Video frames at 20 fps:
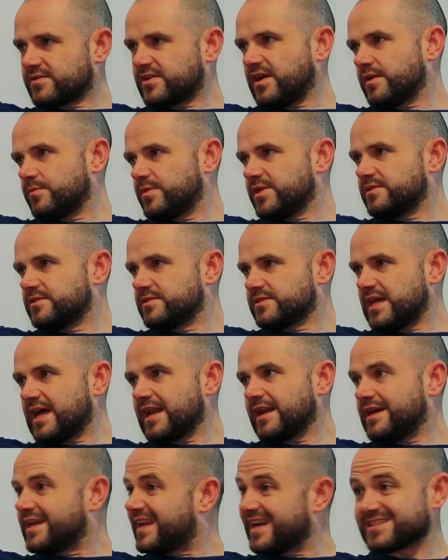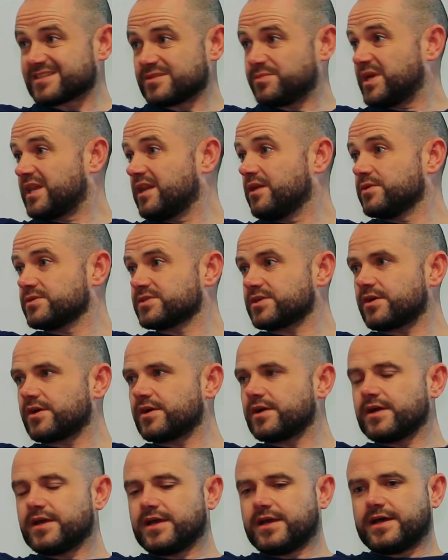it's got to be the satellite has to be closer.
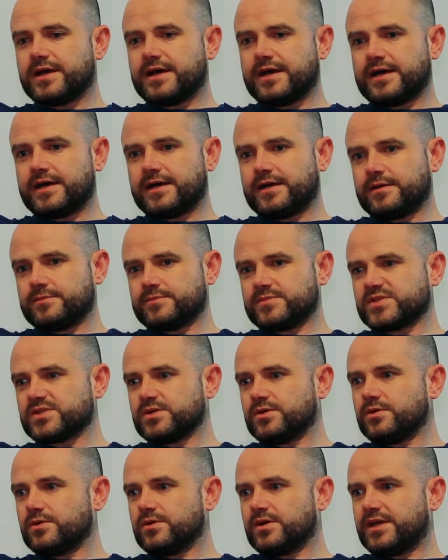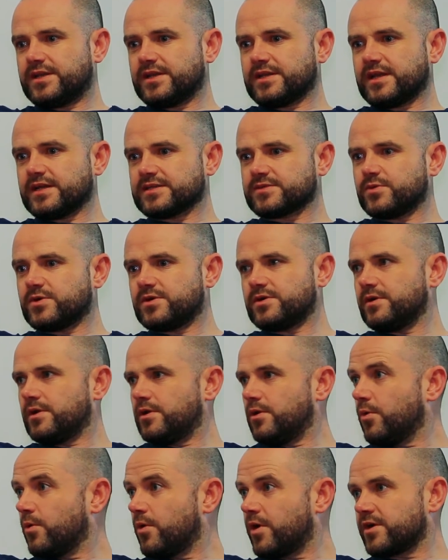Mm -hmm. um, so I think that's where
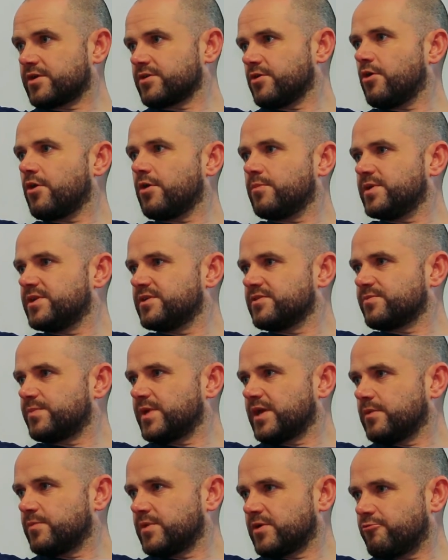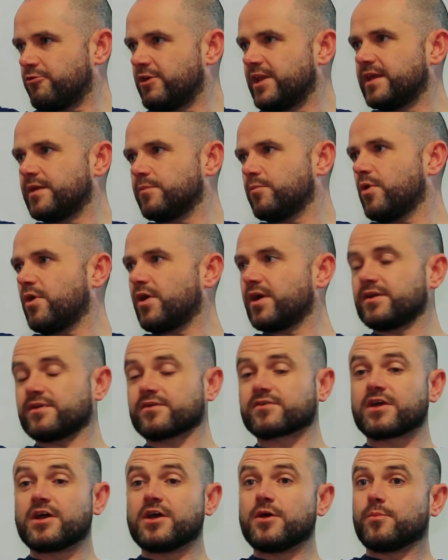low Earth orbit is becoming really
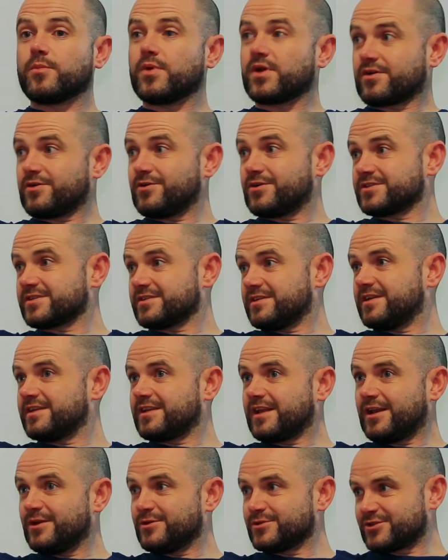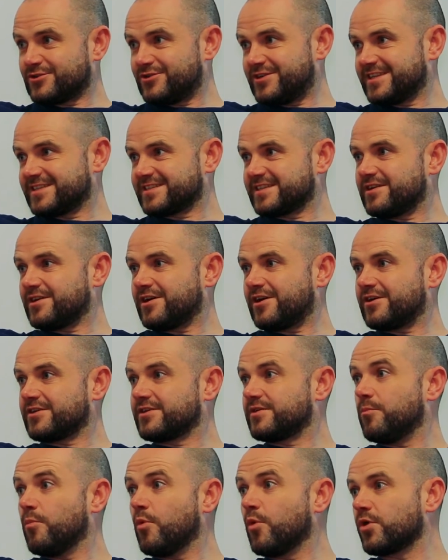important. But of course, the closer it is to
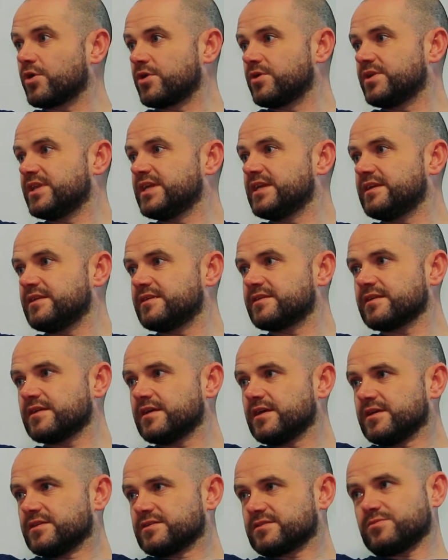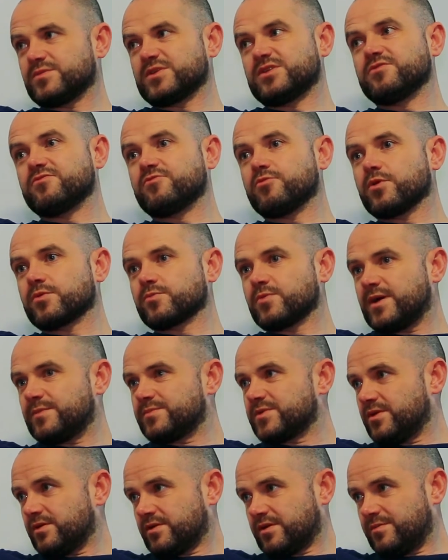Earth, the more you need. So when you've
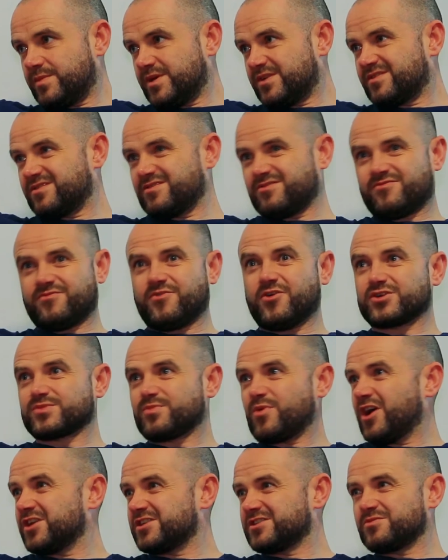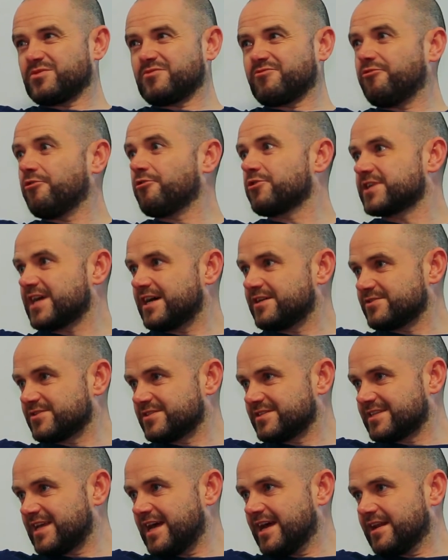OneWeb talking about first project with
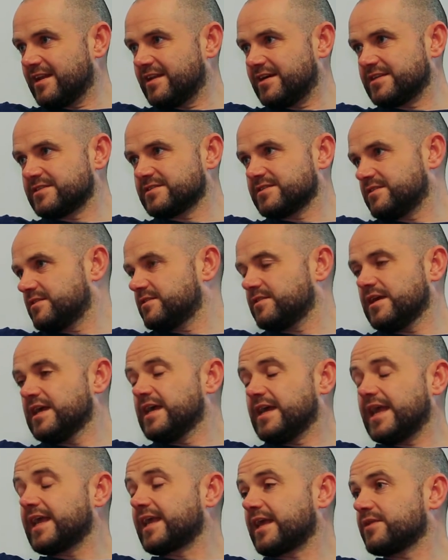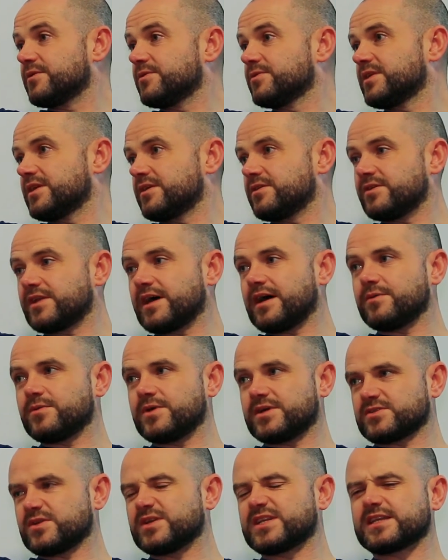4,000 satellites, you, it can only go that
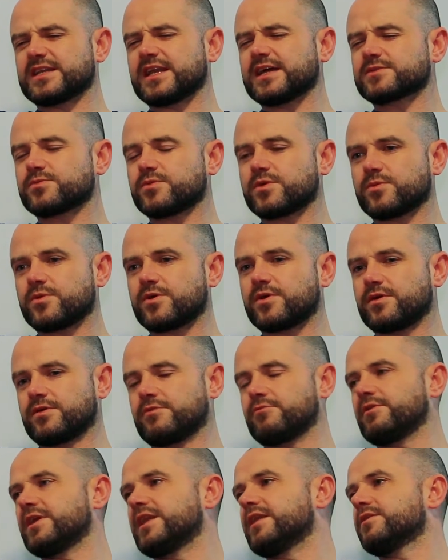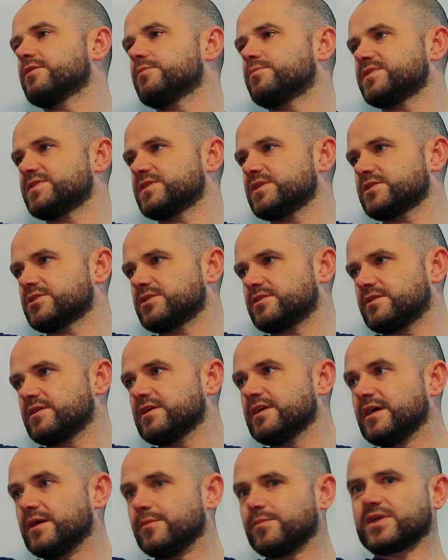way. So I think that's where we're in a really good position
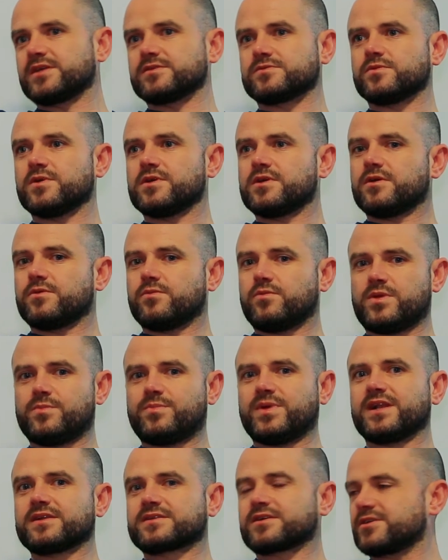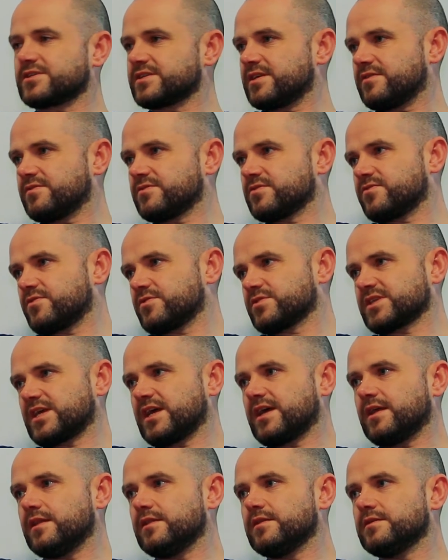because we built built ourselves for
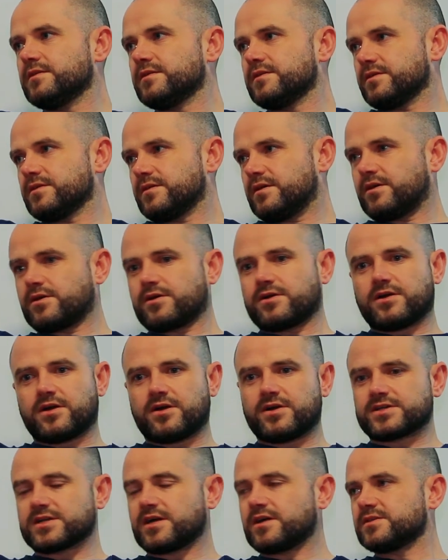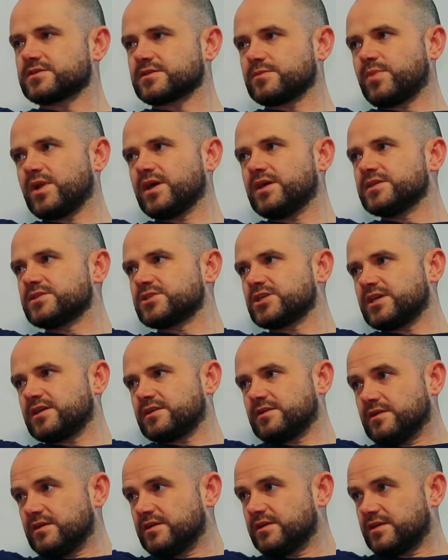scale. Our, our entire supply
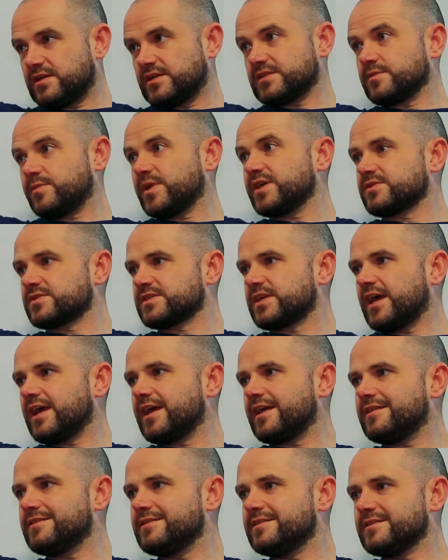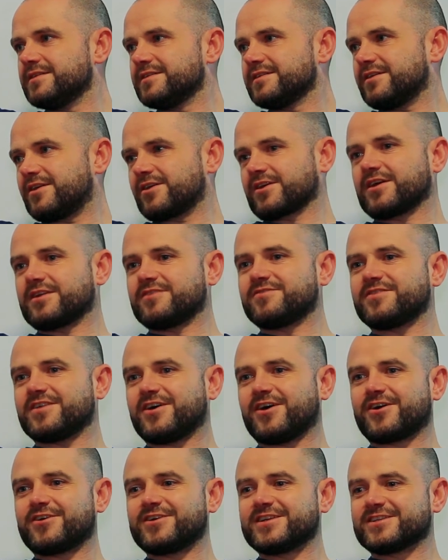chain is about scale. Our kind of
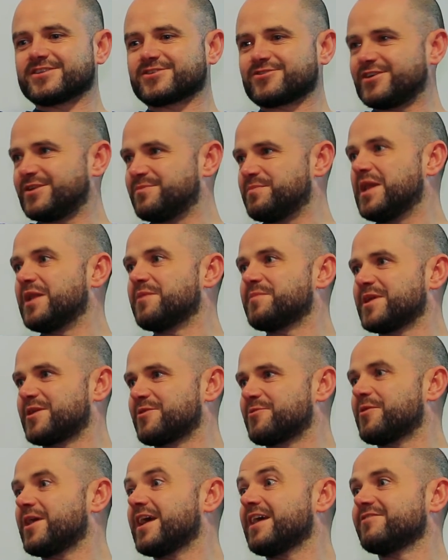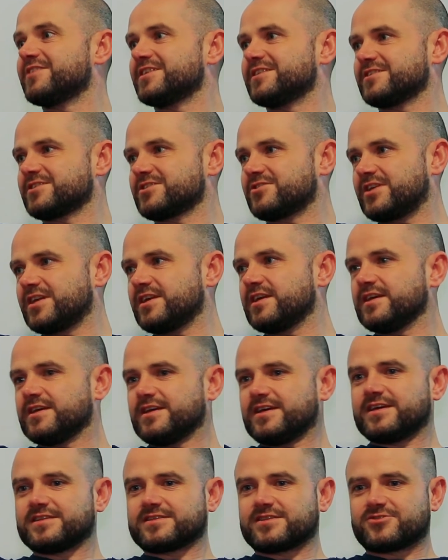our industry, the millimeter wave industry,
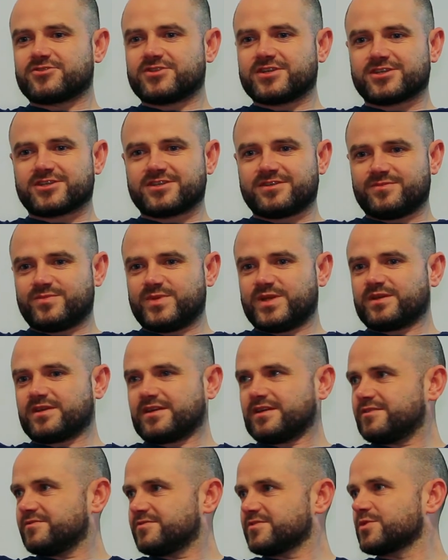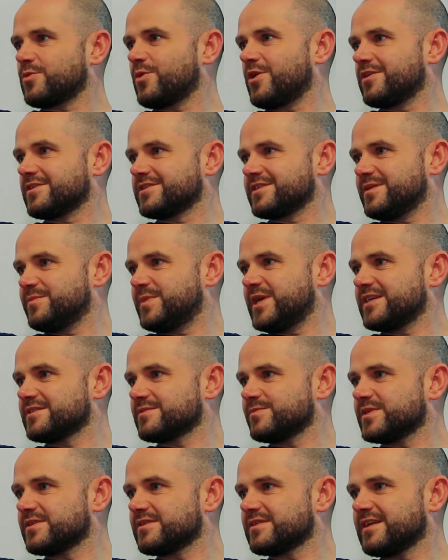has a tradition of being kind of squirrels in a
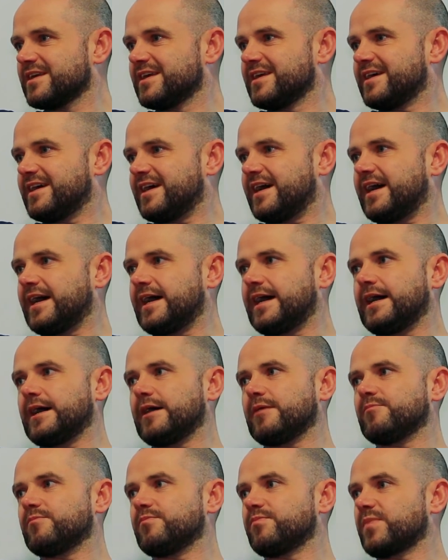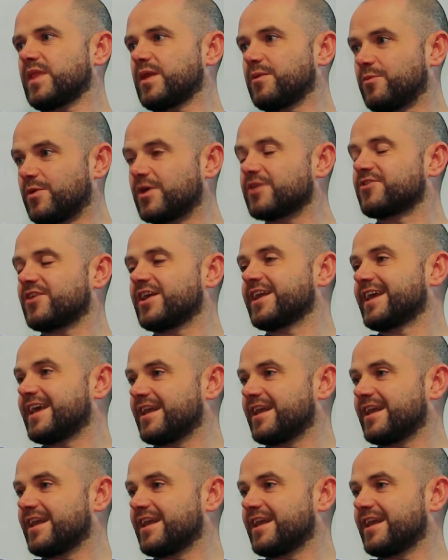basement. Mm. Um, we're trying to